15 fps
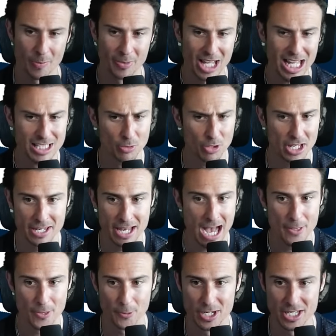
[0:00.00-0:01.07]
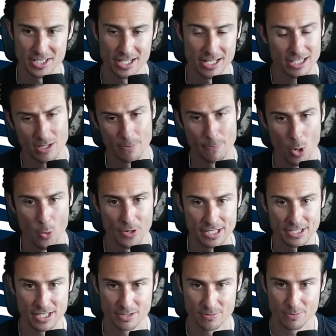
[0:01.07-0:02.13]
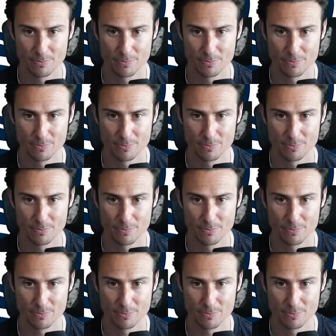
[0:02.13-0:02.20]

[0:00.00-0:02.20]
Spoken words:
but that's really not the reason. It's a bonus.